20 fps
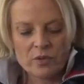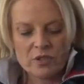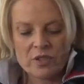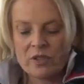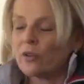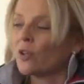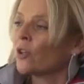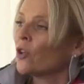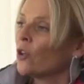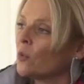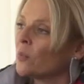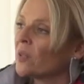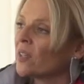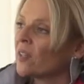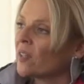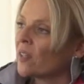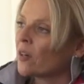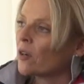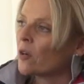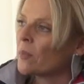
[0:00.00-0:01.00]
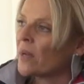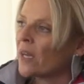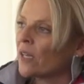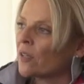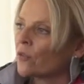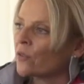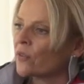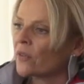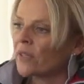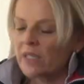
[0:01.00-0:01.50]
so the human
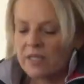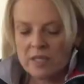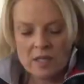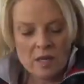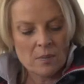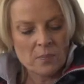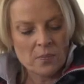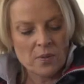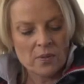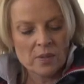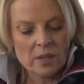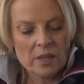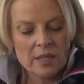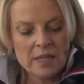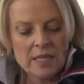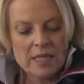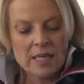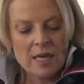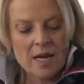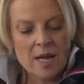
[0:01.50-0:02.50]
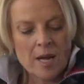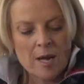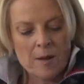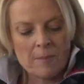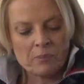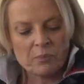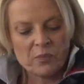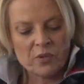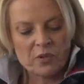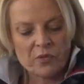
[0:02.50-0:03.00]
TheraBand, for example,
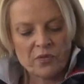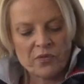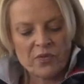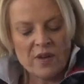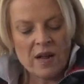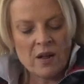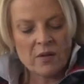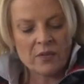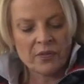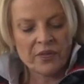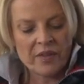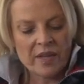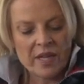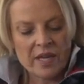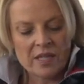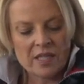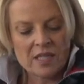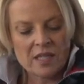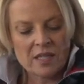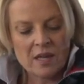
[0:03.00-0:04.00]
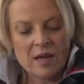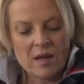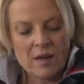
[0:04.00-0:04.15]
but found that